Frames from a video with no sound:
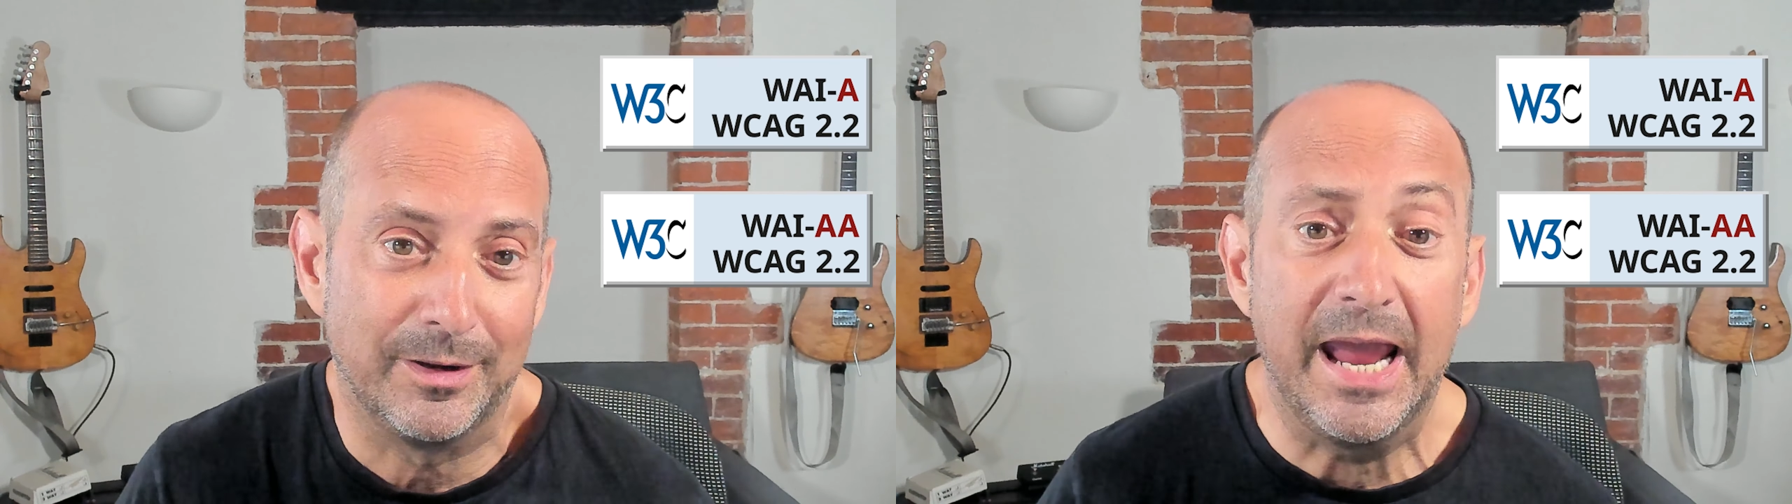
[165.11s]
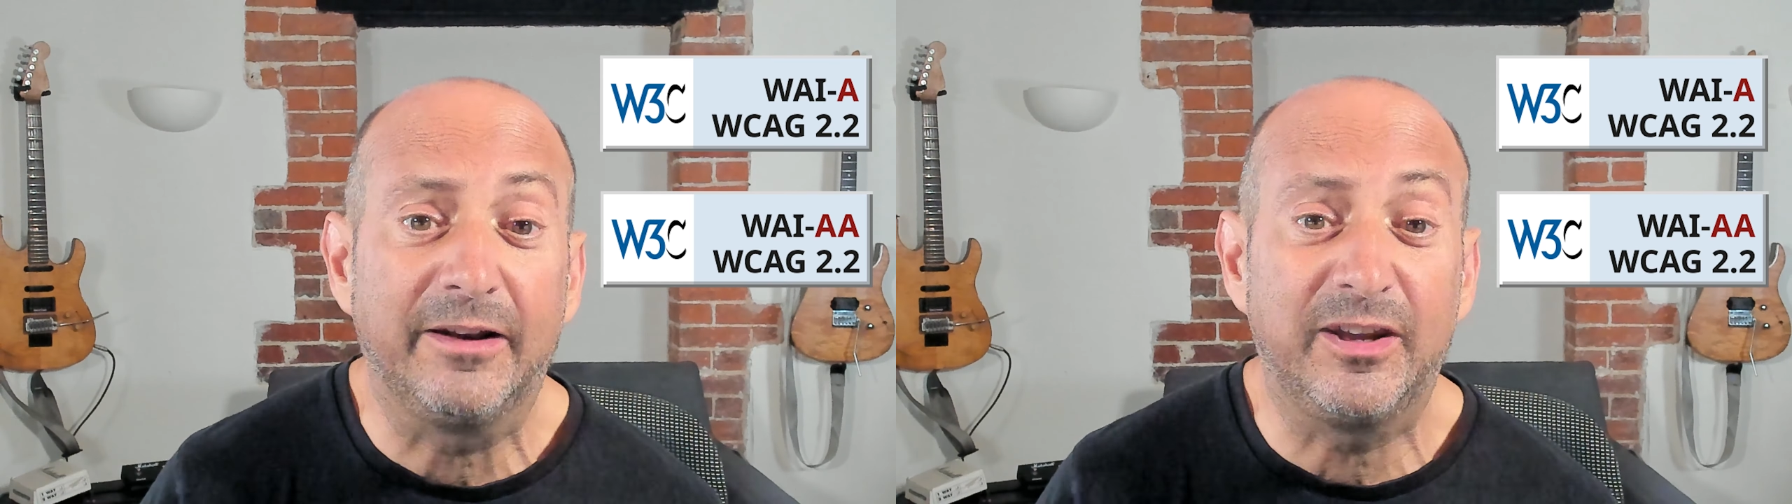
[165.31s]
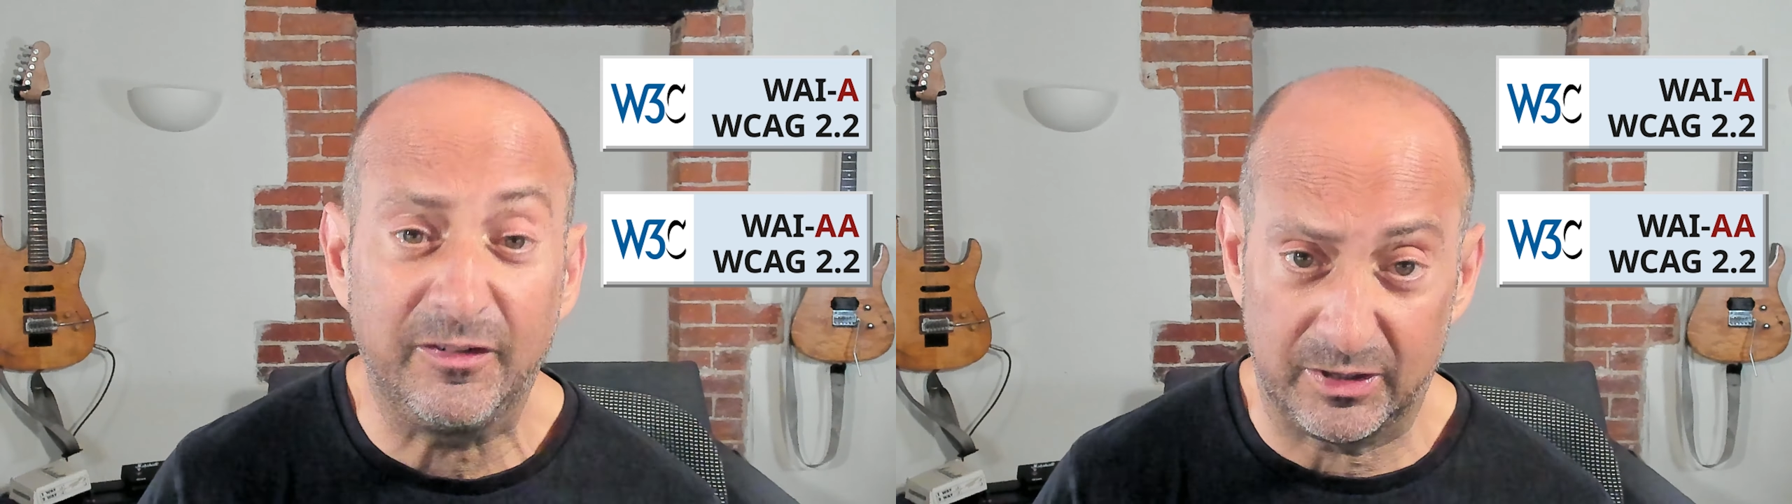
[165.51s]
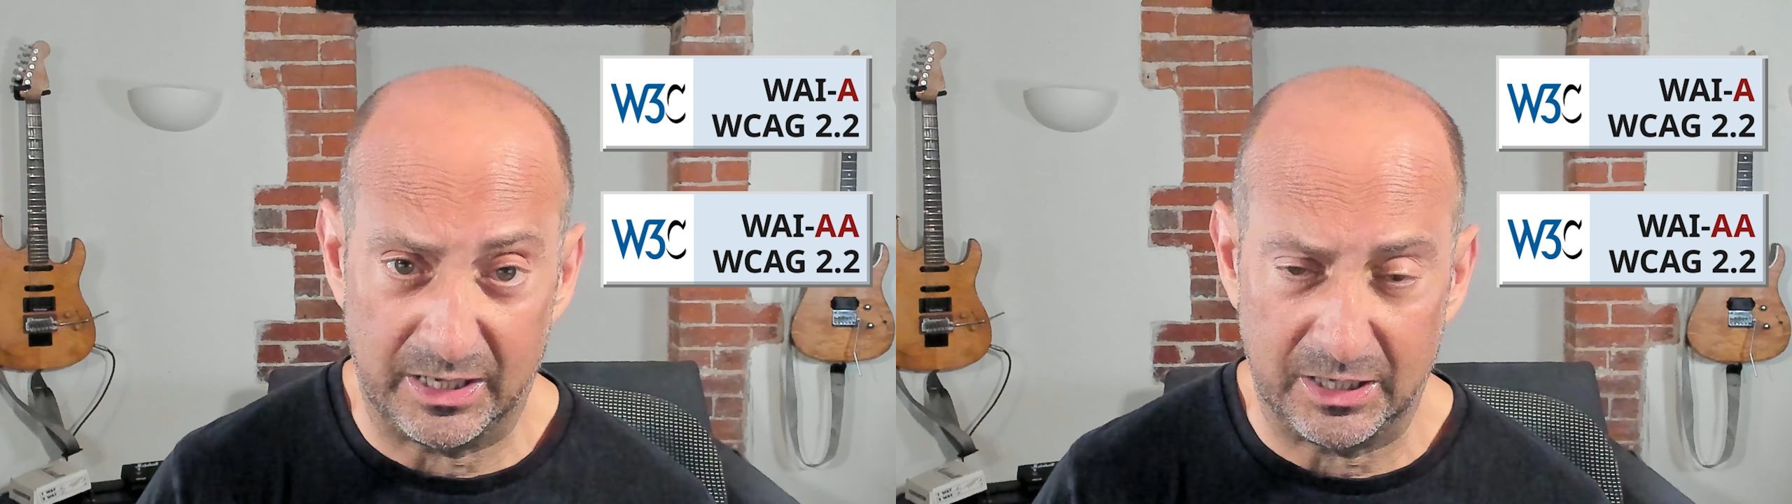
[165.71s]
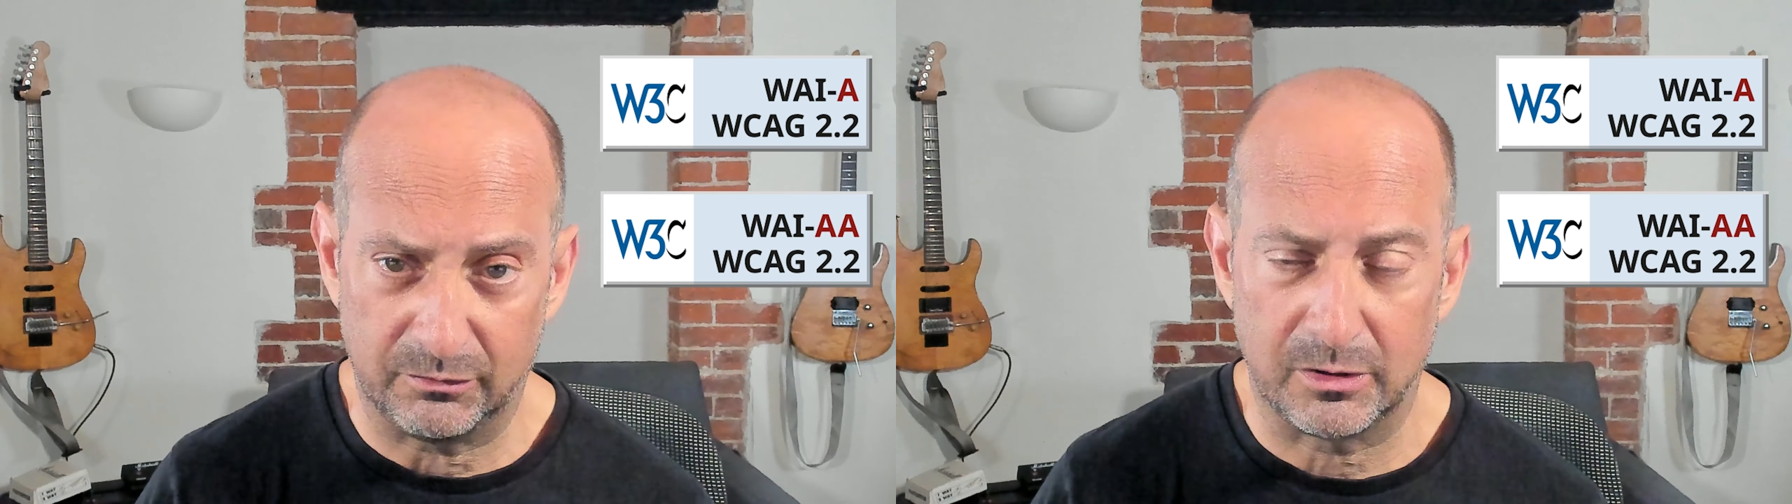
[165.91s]
It is a
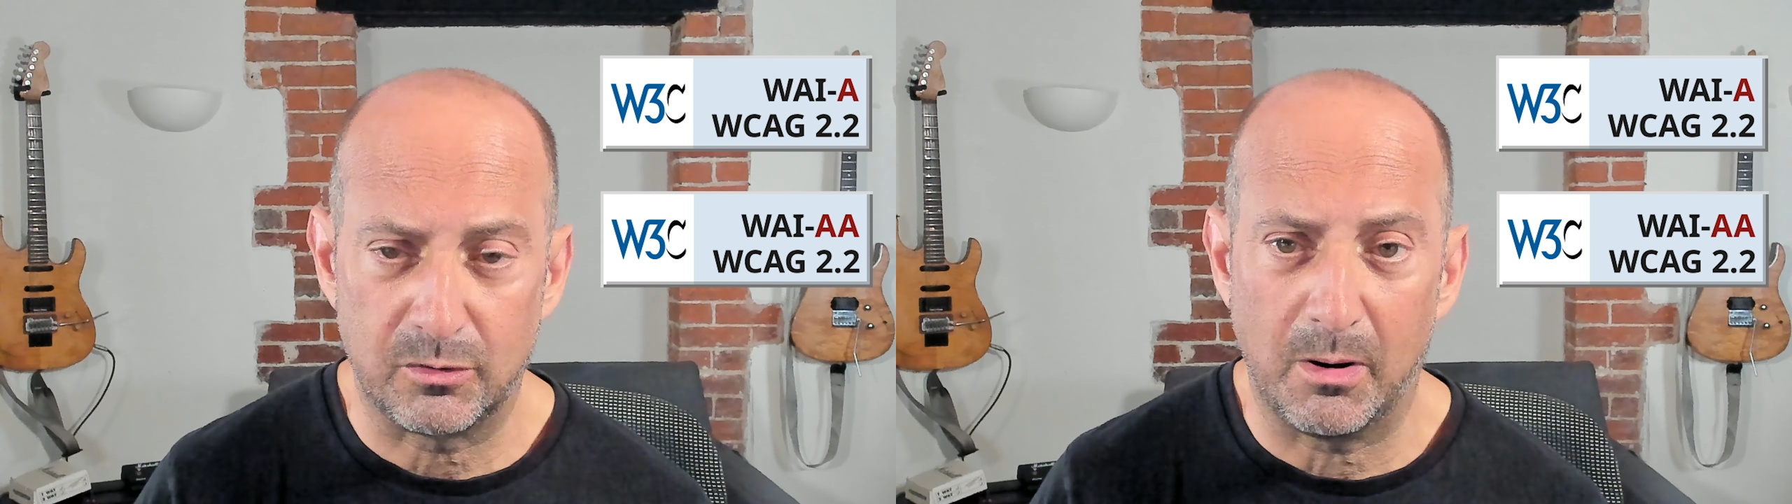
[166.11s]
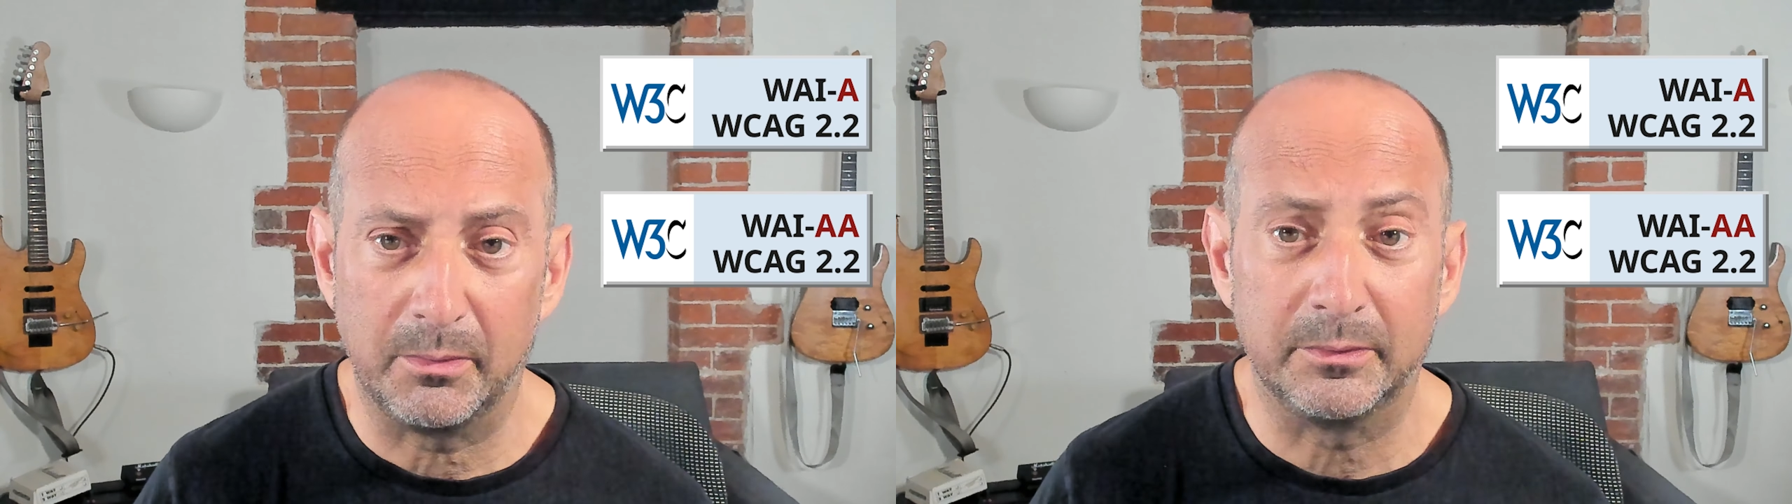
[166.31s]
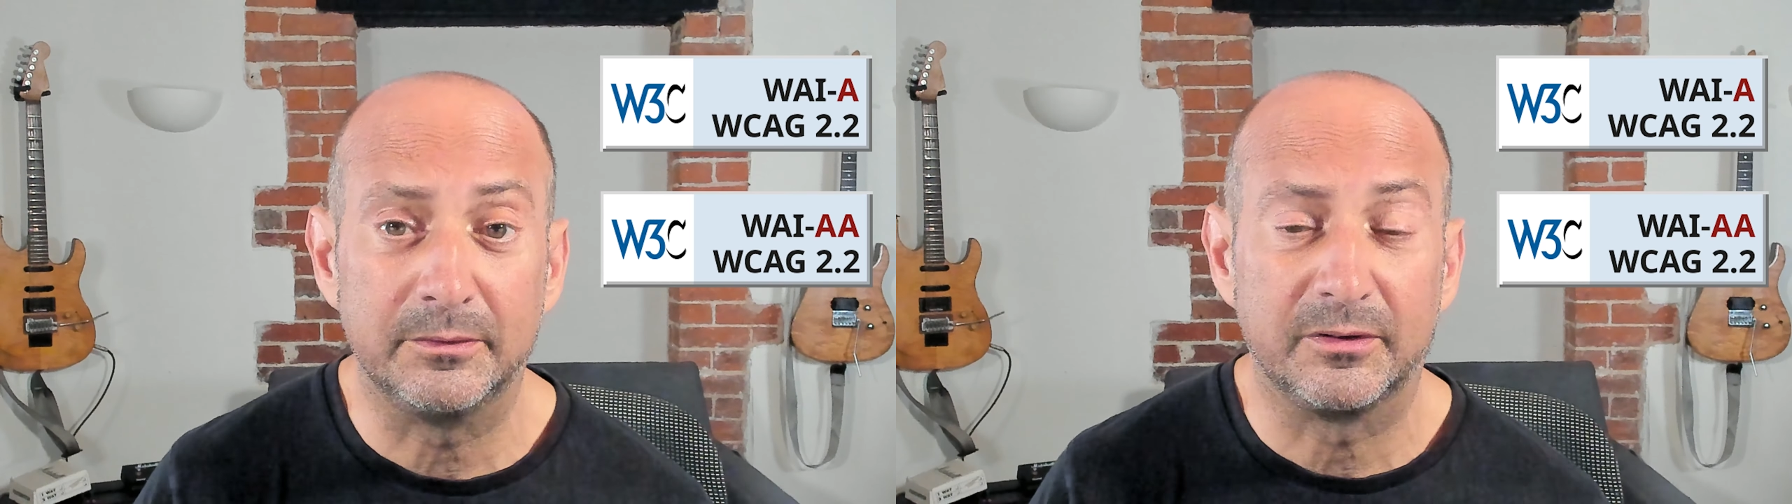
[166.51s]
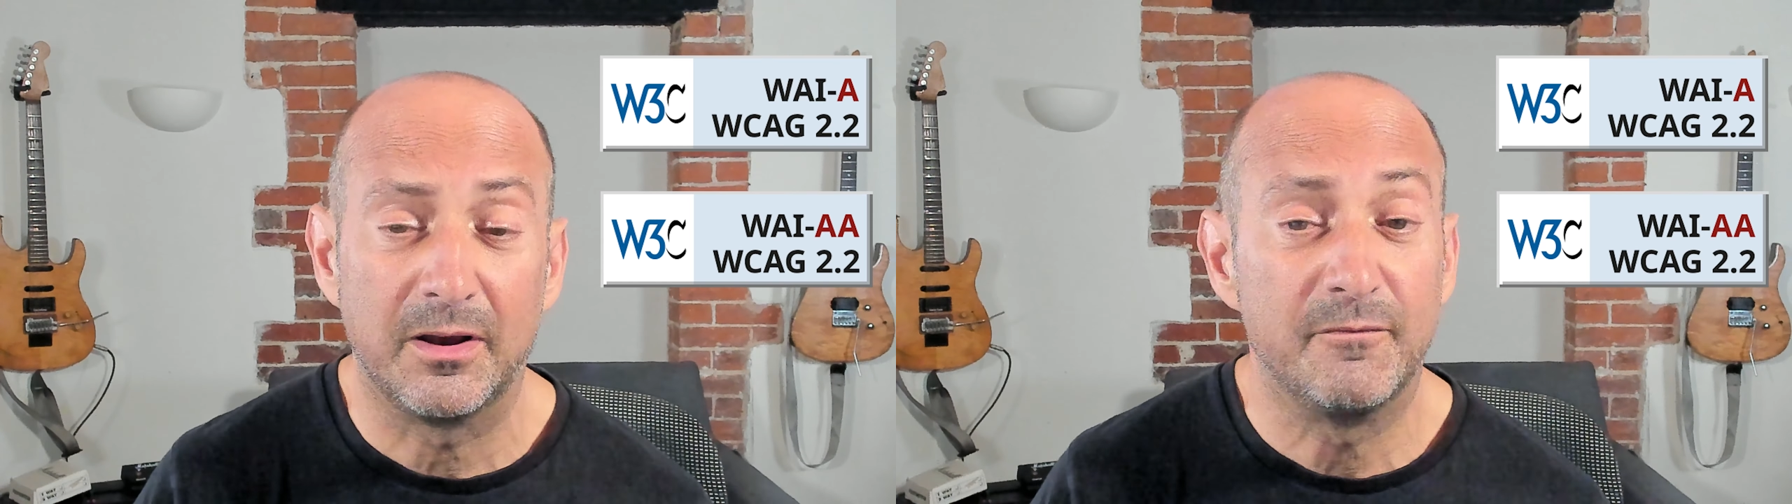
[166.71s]
legal requirement